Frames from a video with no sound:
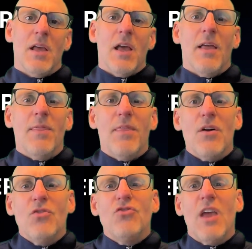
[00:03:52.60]
And
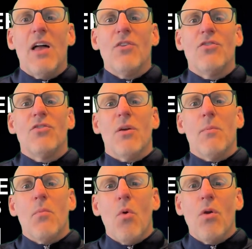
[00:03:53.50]
those challenges are
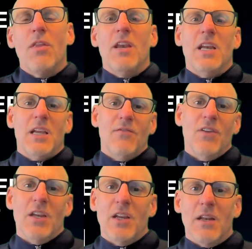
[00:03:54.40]
more than
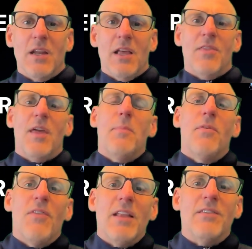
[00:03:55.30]
inconvenient. They
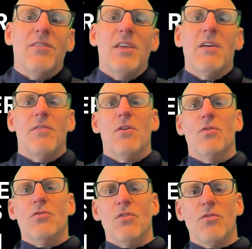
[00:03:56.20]
prevent
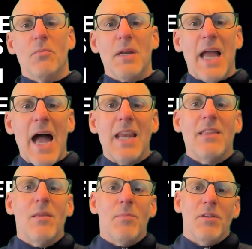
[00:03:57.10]
CFOs from
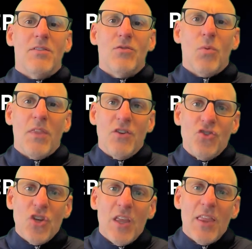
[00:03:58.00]
guiding the business with
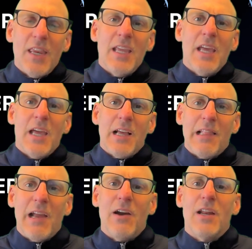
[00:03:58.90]
agility,
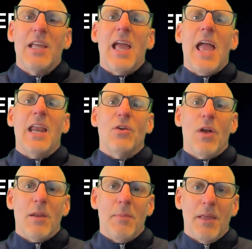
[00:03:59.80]
clarity, and
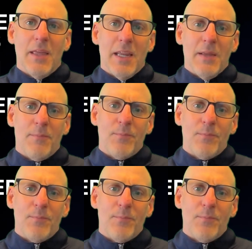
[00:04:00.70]
credibility.